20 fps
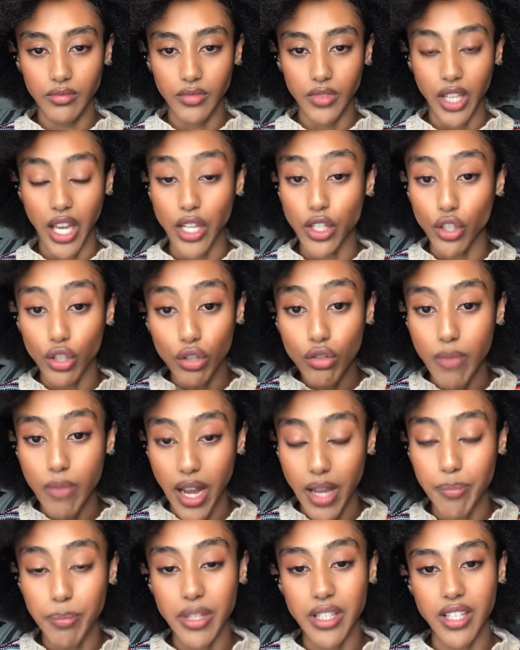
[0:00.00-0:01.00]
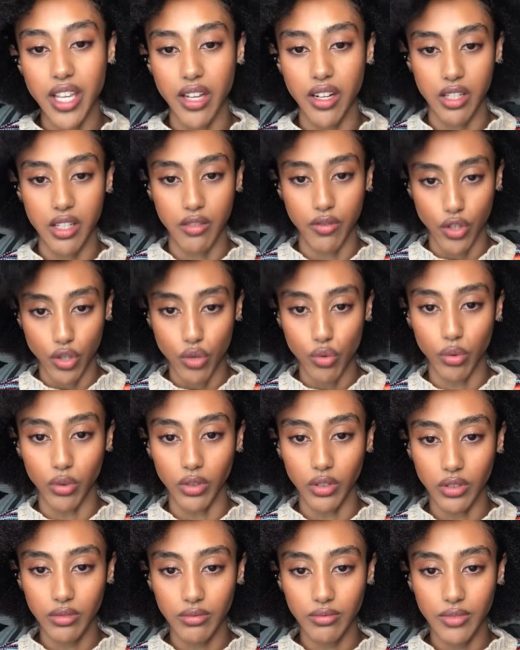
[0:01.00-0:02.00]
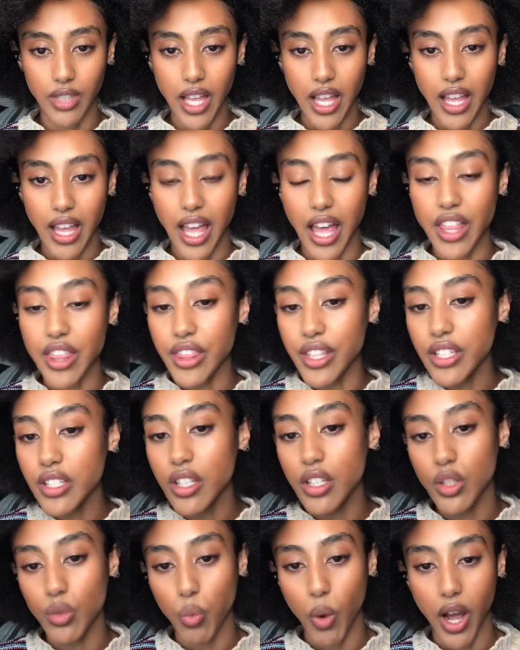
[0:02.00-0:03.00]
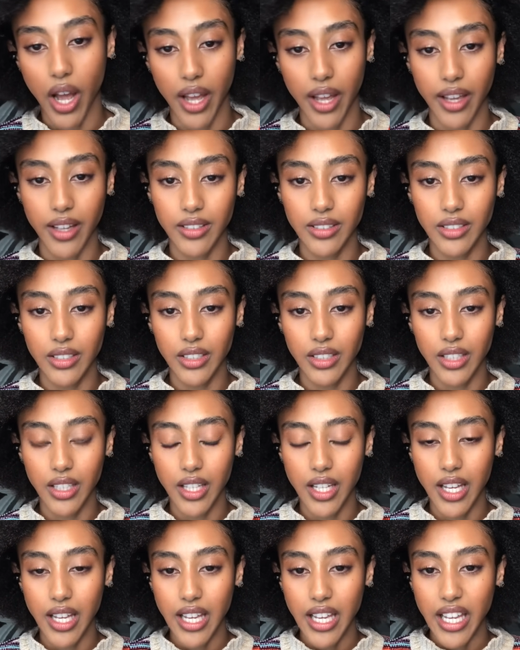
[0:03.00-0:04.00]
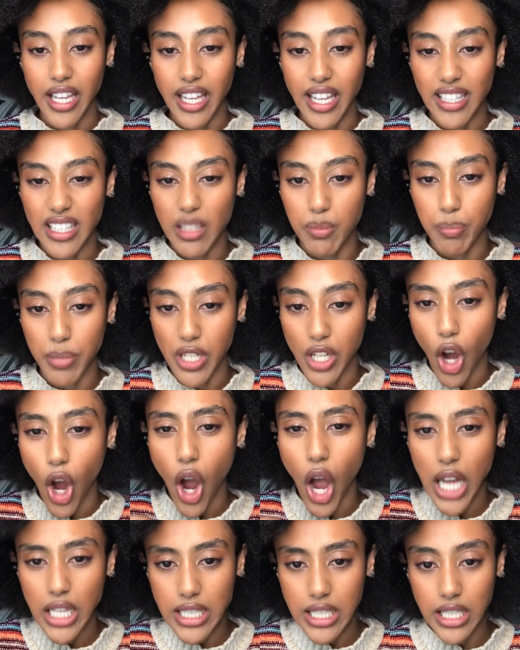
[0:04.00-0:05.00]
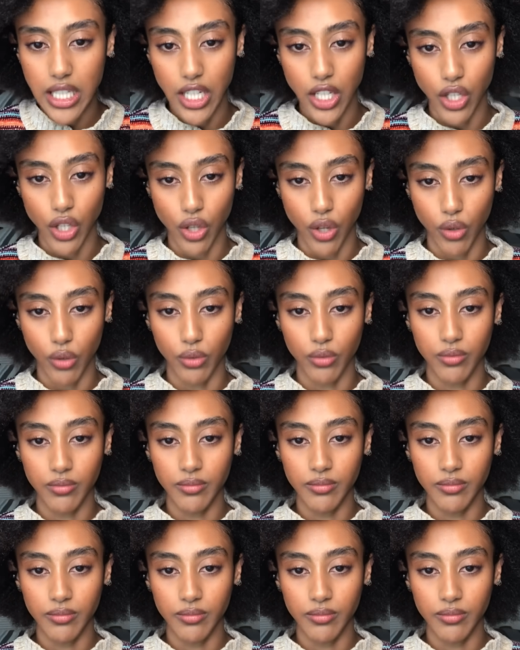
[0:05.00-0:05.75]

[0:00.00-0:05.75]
And you might be said individual. And this is why it's been haunting you.